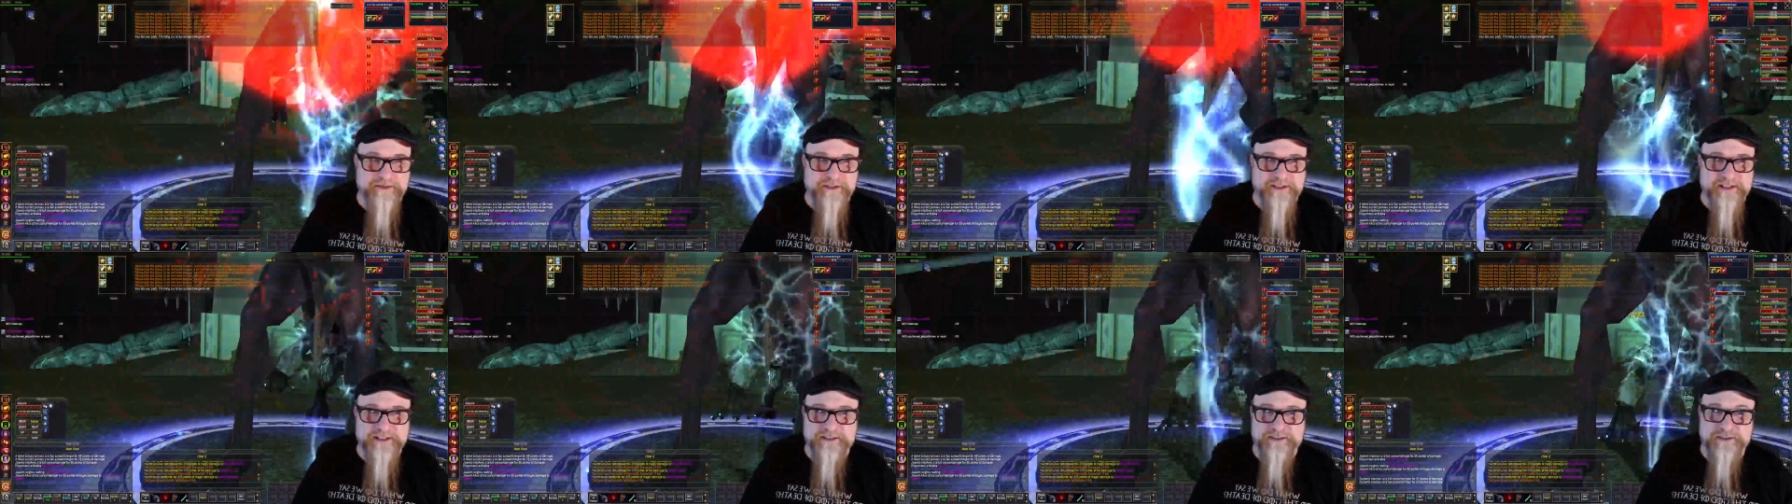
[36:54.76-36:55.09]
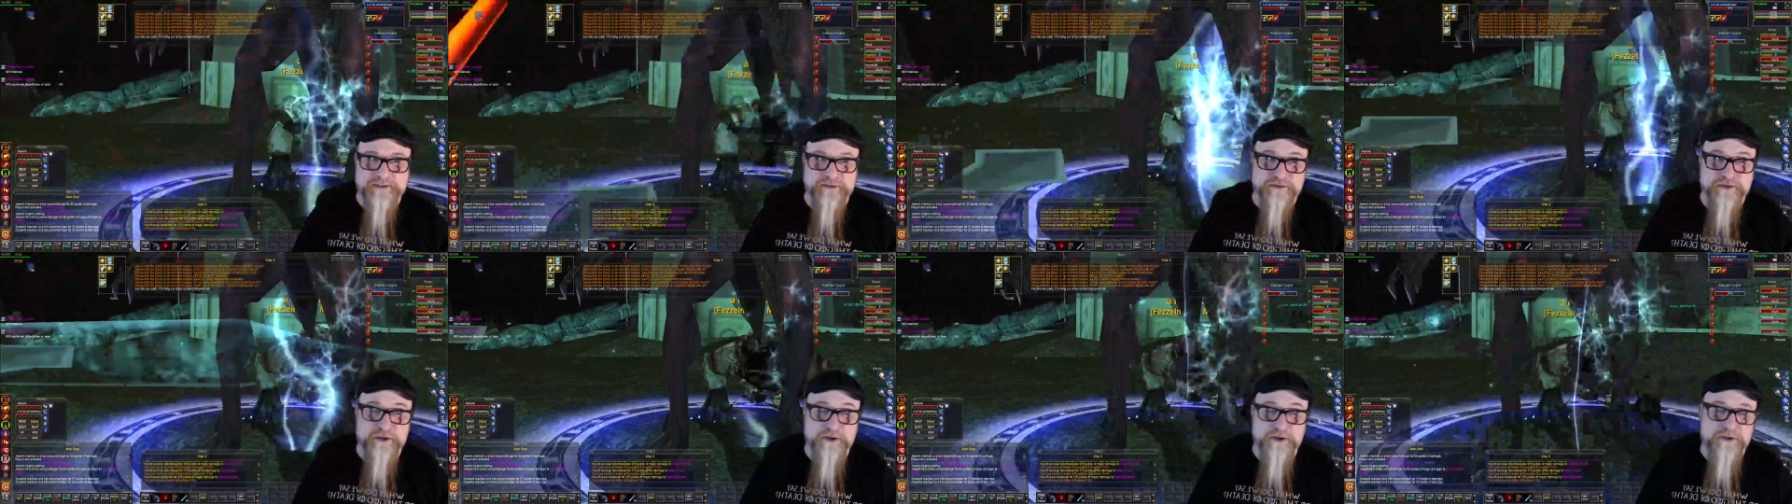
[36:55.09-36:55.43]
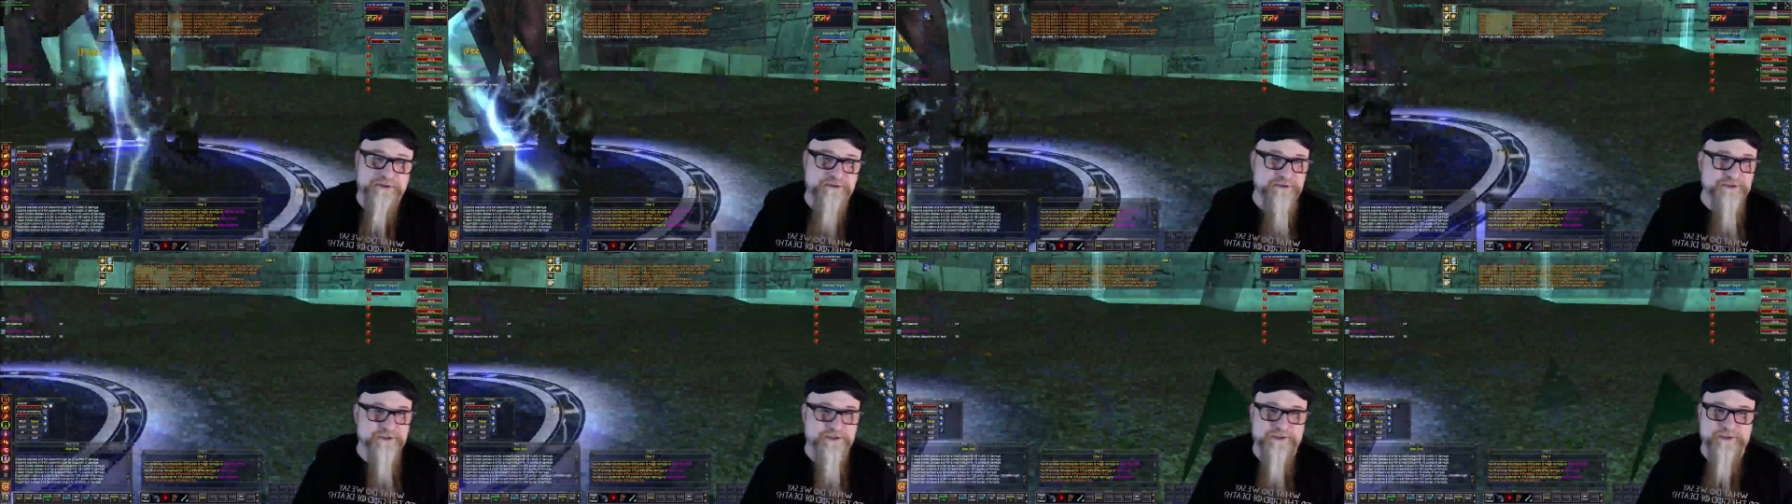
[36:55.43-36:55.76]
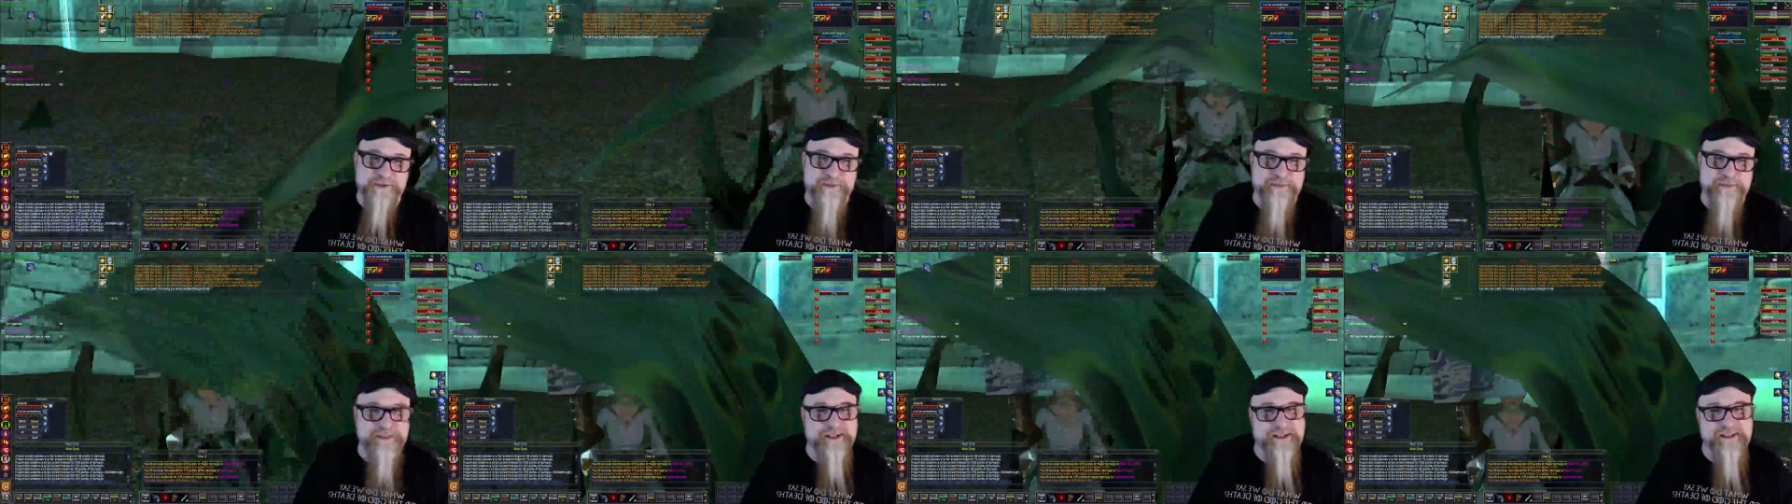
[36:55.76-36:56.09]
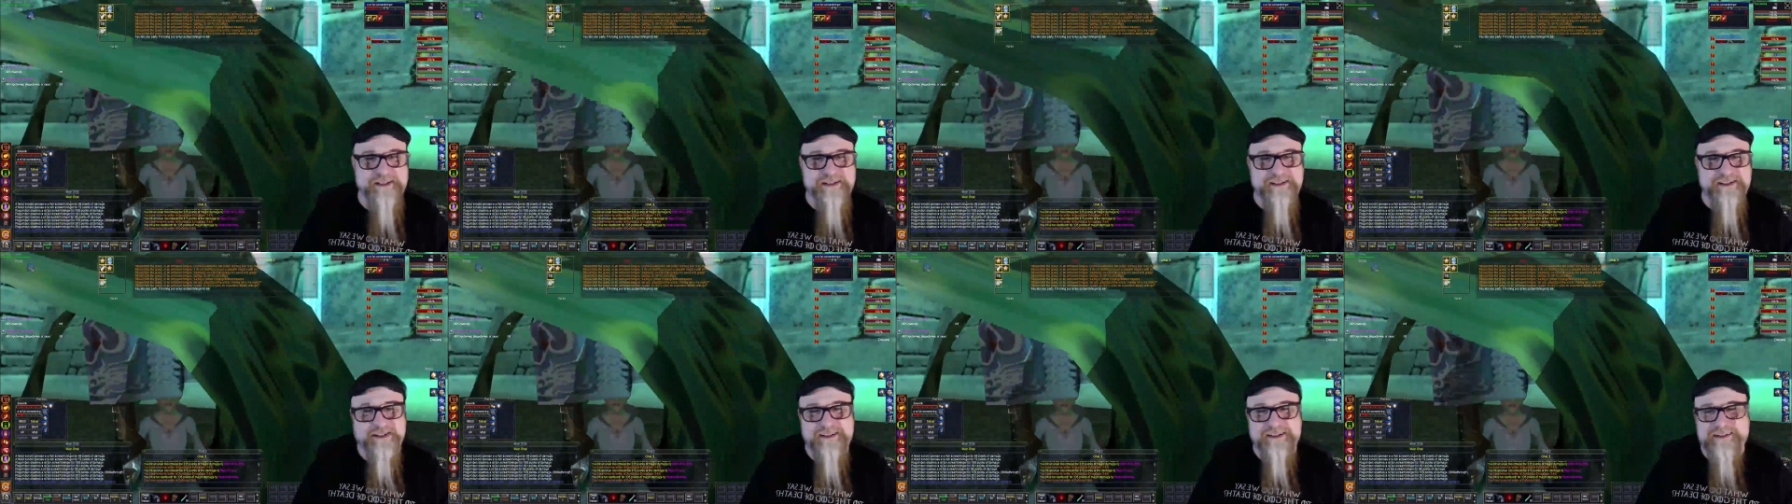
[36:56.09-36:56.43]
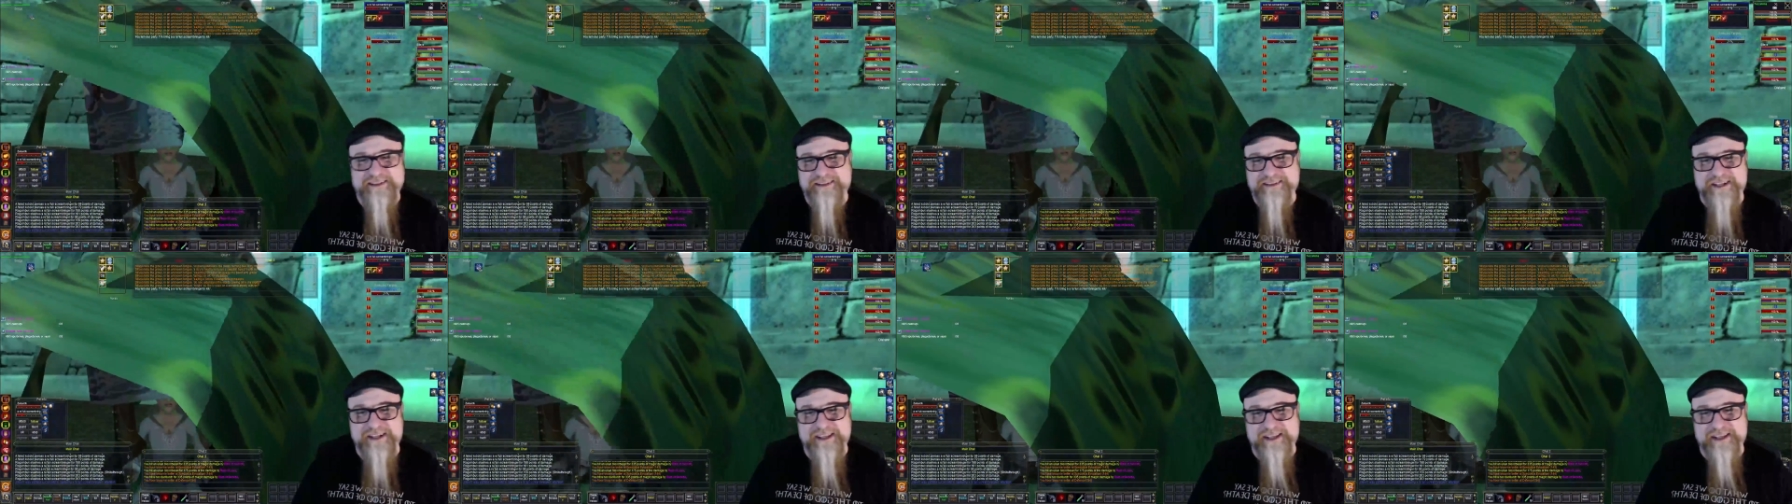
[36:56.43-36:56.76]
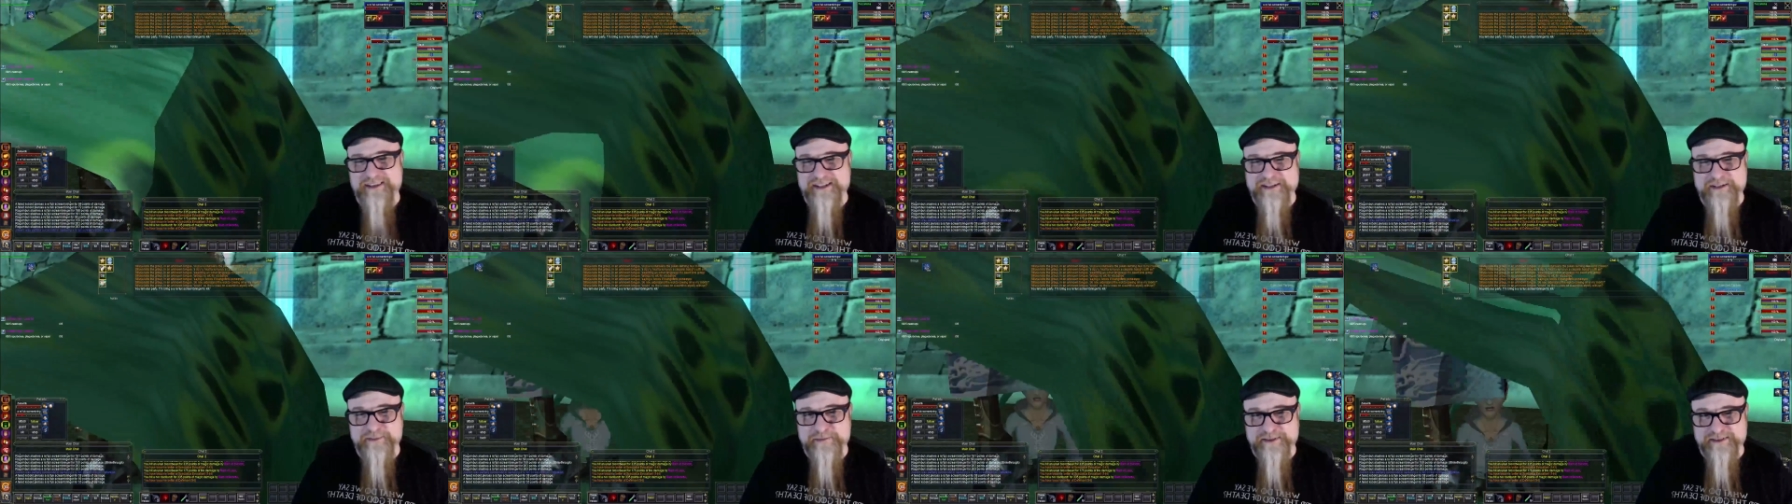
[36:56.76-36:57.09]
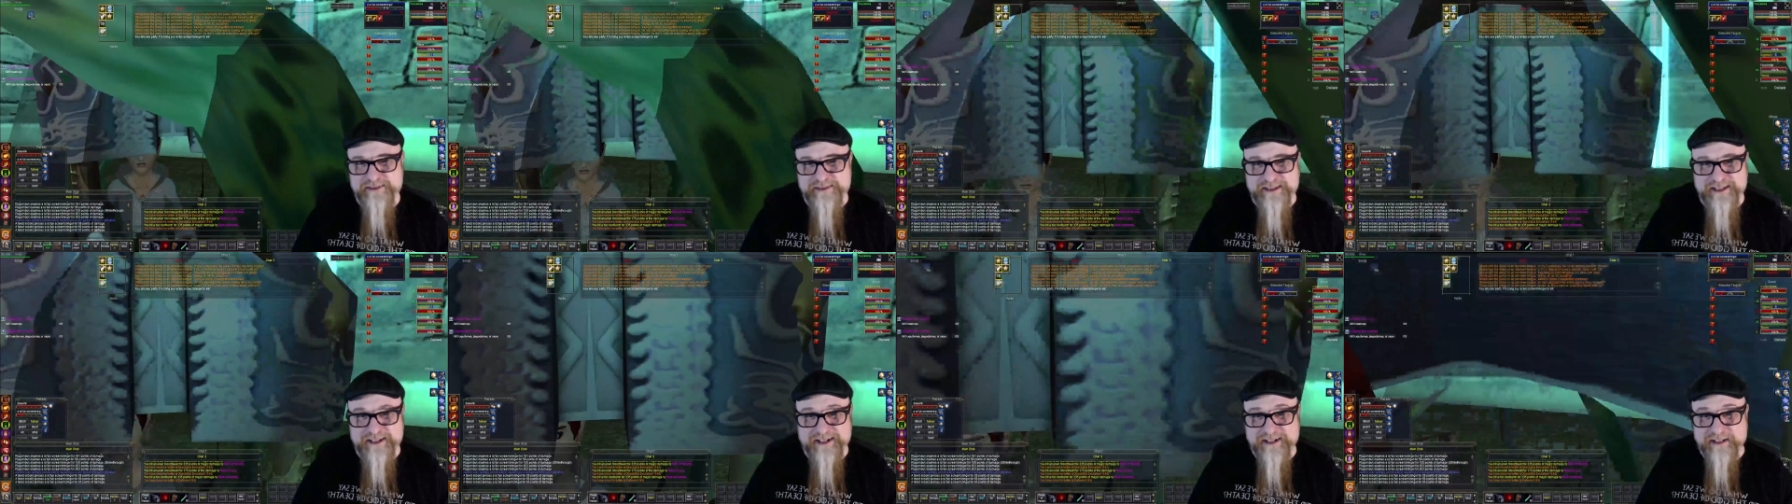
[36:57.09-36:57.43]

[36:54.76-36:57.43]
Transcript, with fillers: a control group. Nothing was like